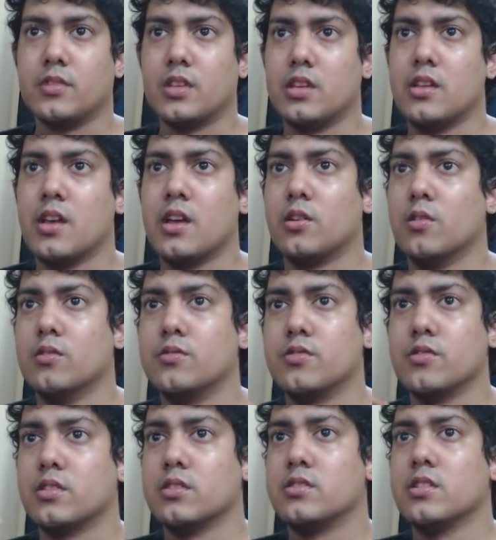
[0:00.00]
There you go. So
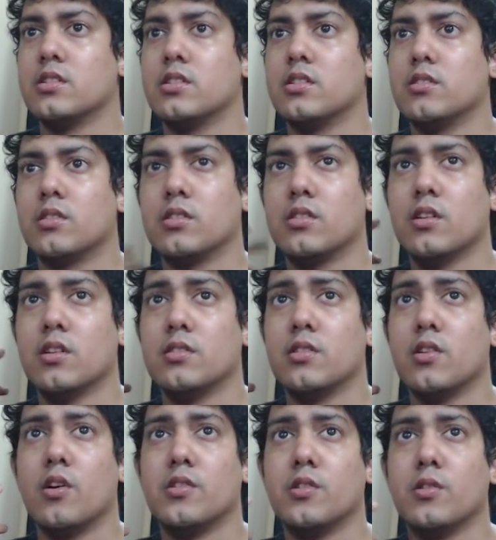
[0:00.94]
you can see, you can hear the
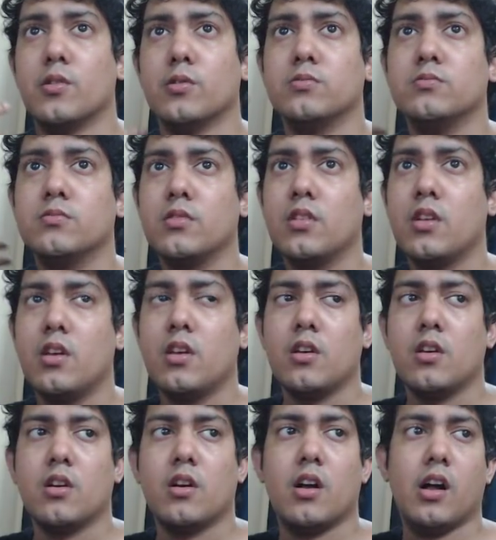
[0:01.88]
audio.
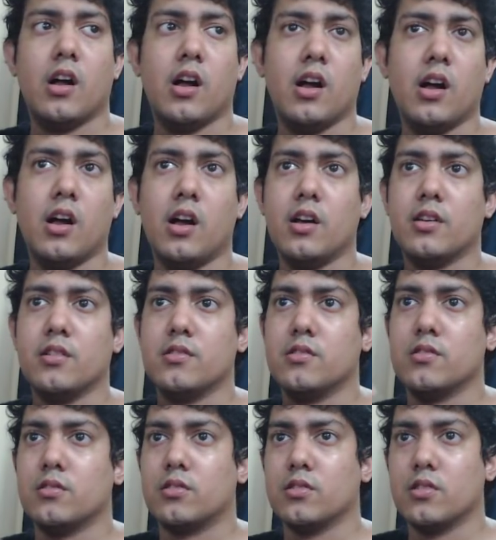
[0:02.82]

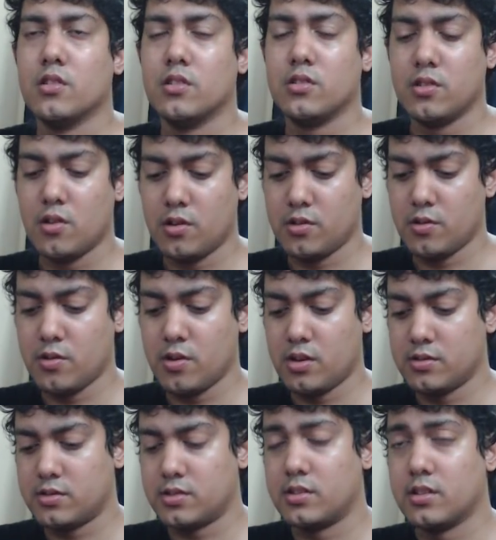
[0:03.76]
You can hear the audio, and
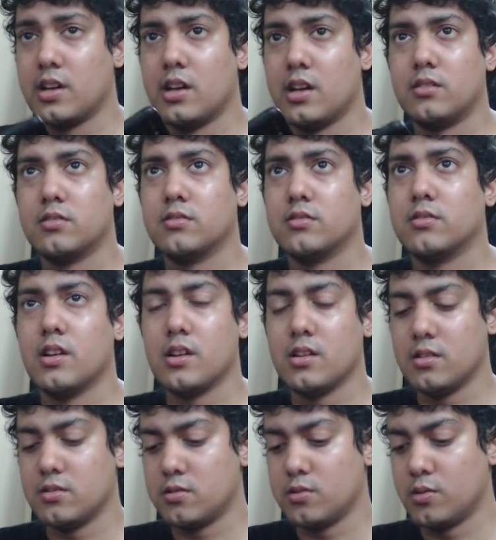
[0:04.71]
it's great, and
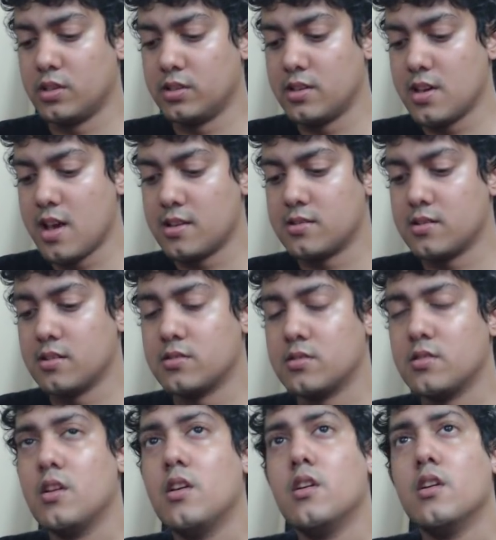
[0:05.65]
it's loading the assets.
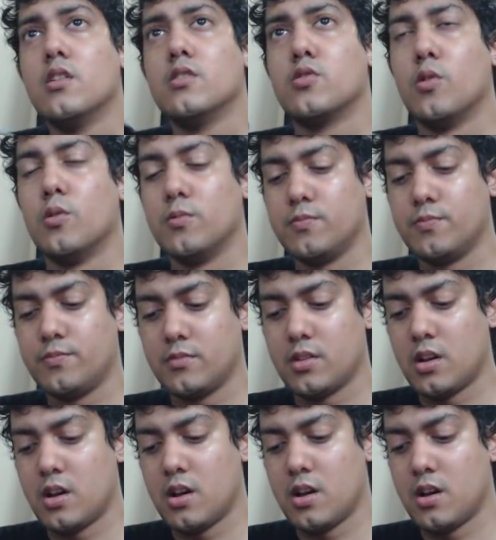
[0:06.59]
So,
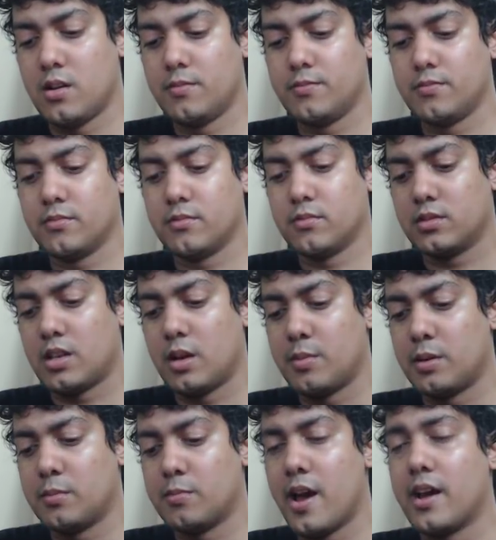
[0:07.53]

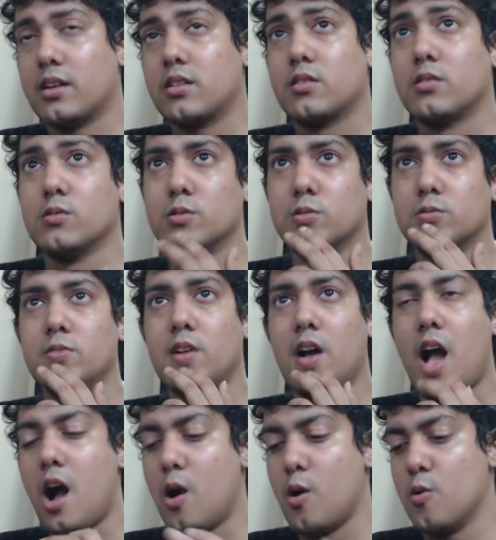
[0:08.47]
coming back to
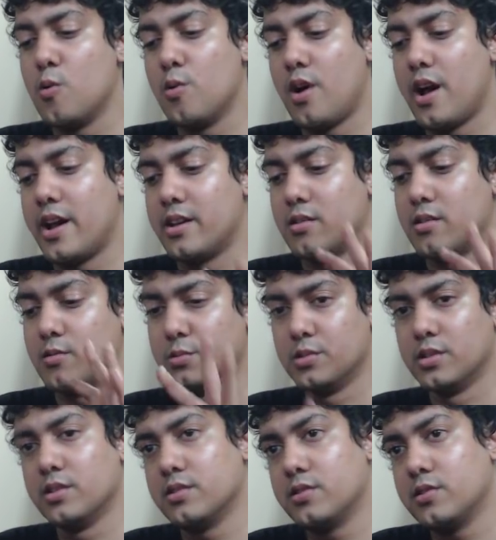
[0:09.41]
how I do
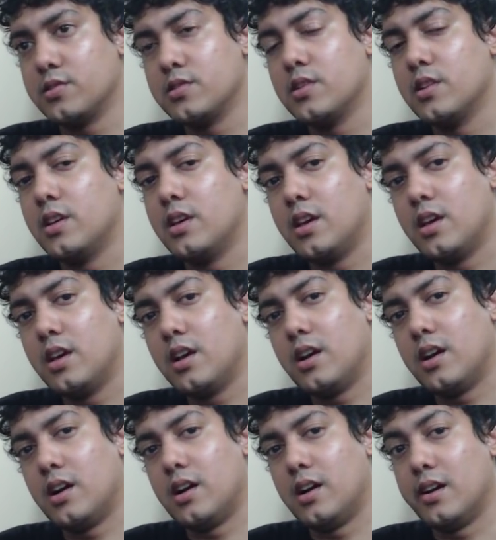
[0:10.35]
this,
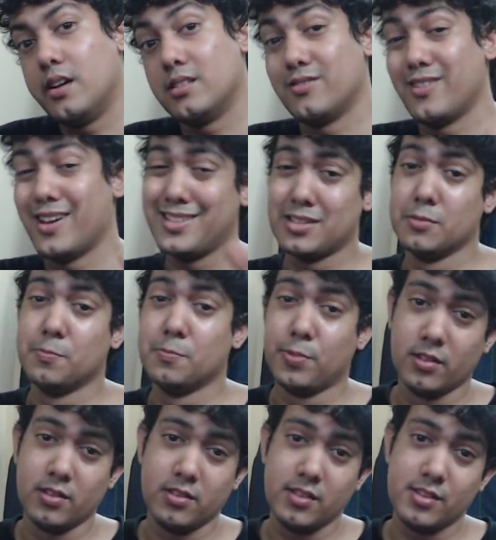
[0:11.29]
it's very
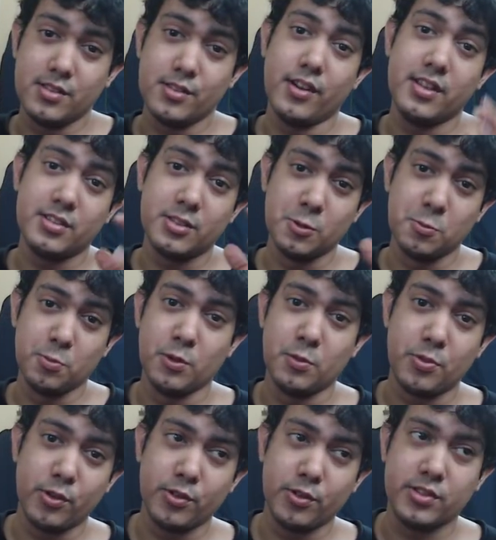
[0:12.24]
simple. It's a very simple
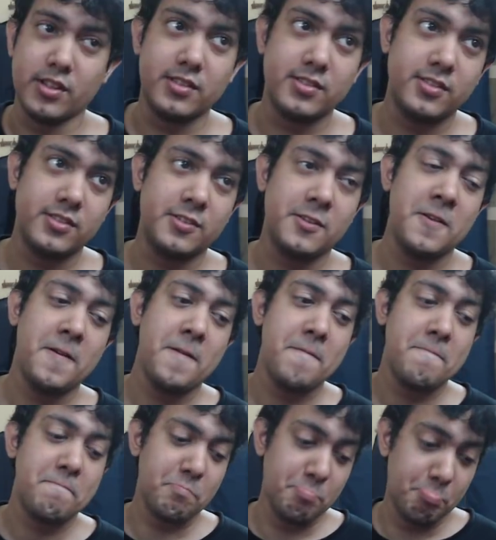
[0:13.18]
process,
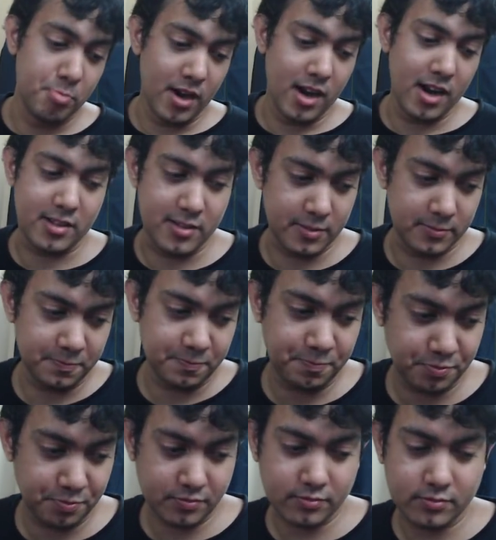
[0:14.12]
but
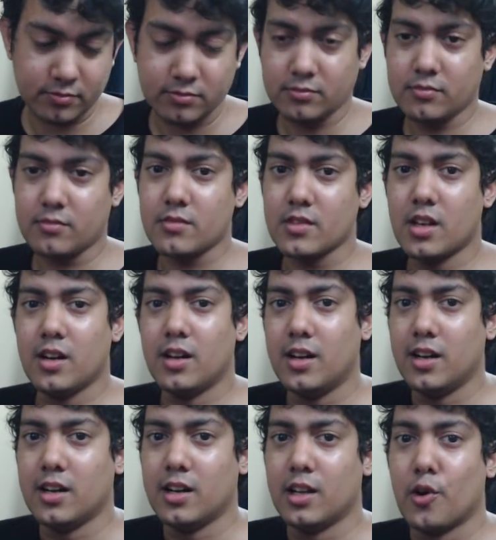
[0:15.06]

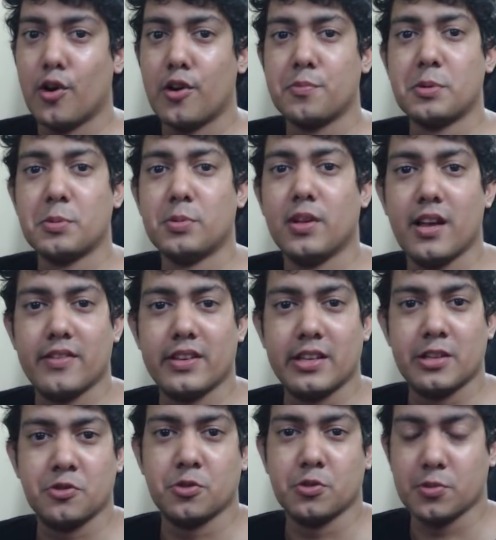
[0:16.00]
a lot of people are having
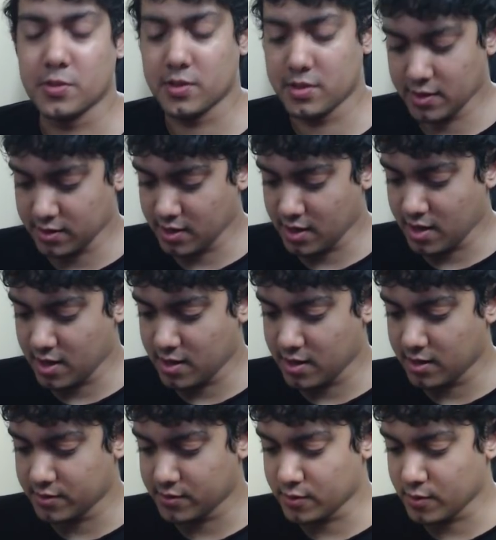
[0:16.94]
issues with it.
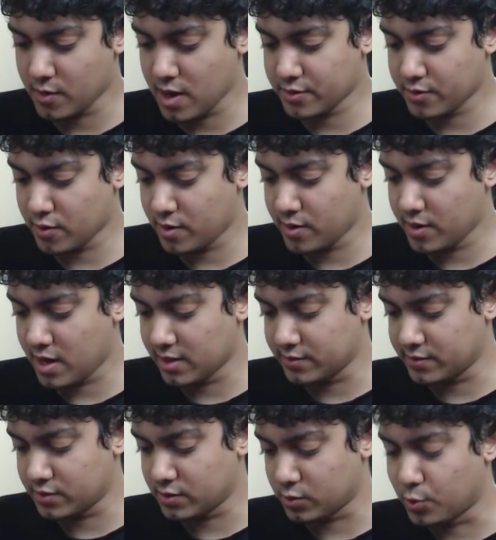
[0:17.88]
So I thought I'll
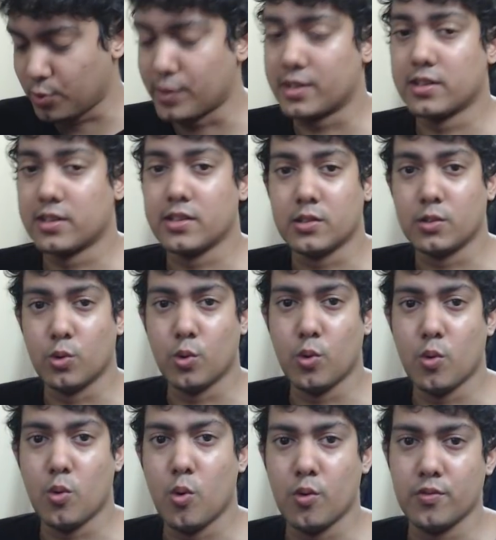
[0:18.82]
just quickly
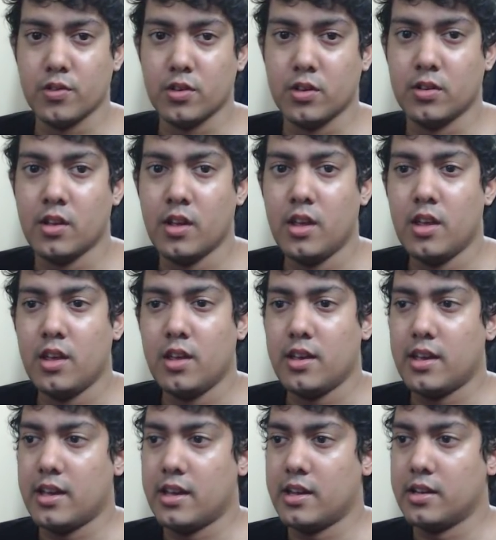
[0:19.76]
go over
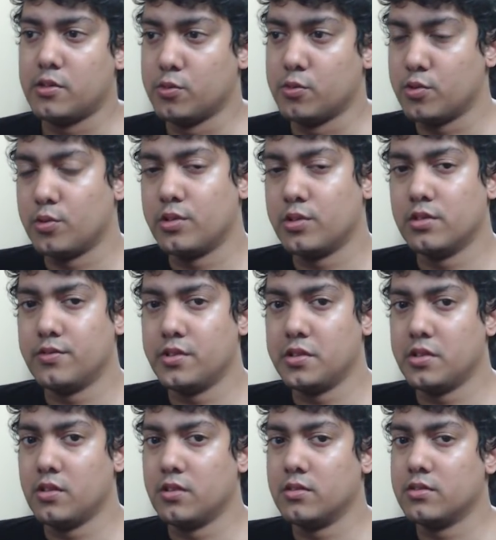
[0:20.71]
a tutorial video.